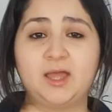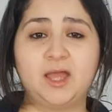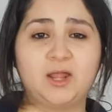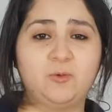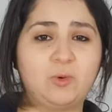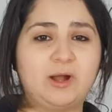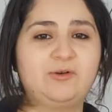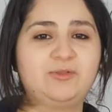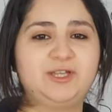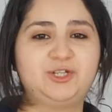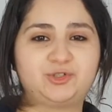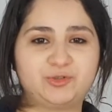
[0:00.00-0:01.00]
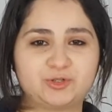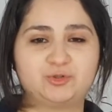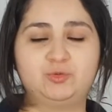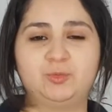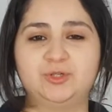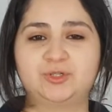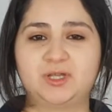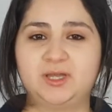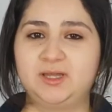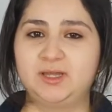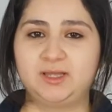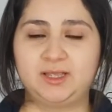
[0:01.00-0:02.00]
And while these stress hormones
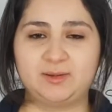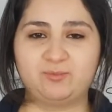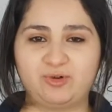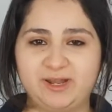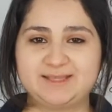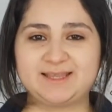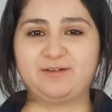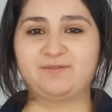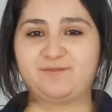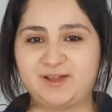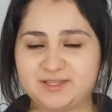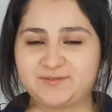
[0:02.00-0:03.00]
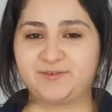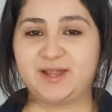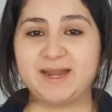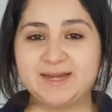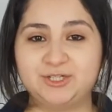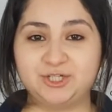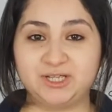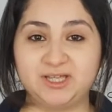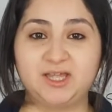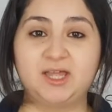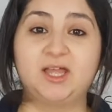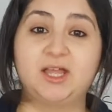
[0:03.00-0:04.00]
can break down fat for
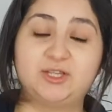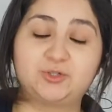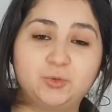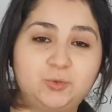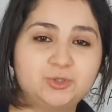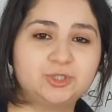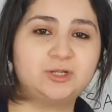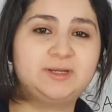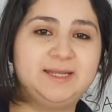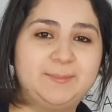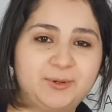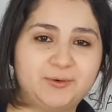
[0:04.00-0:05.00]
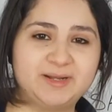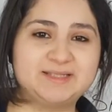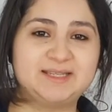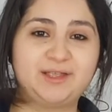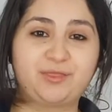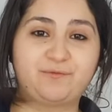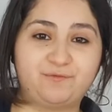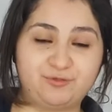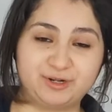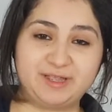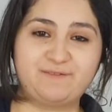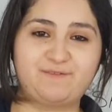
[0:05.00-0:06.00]
energy, it's also liberating
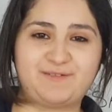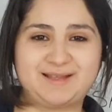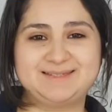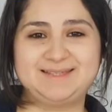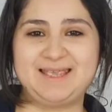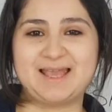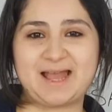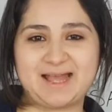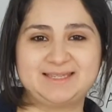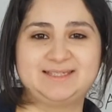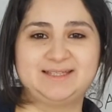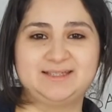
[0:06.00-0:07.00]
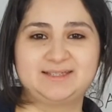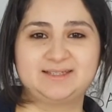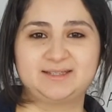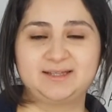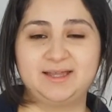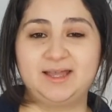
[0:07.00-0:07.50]
free fatty acids.